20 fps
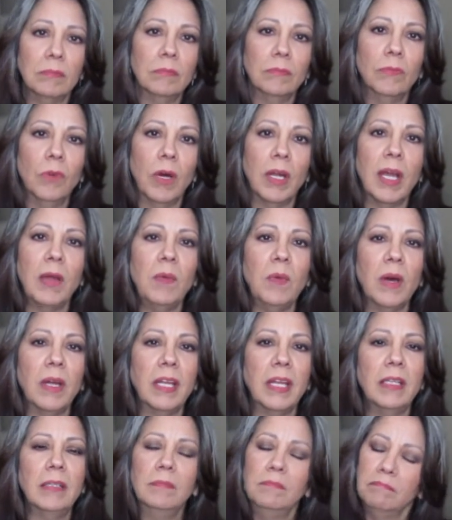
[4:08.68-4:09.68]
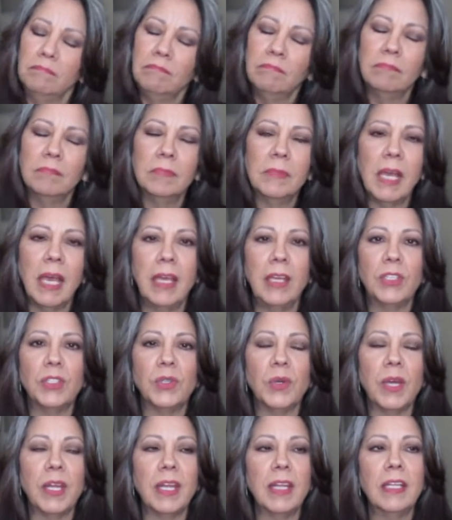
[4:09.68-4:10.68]
What I wanted, I
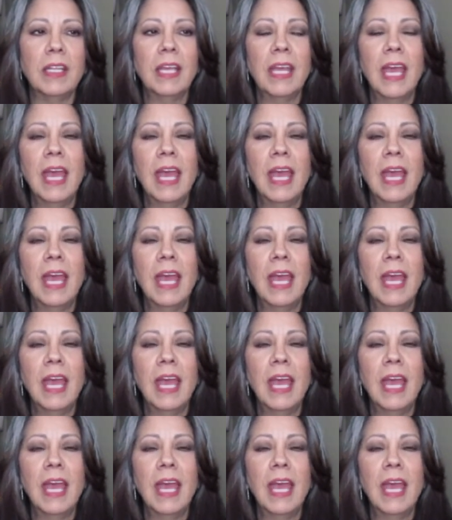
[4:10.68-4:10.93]
enjoyed it.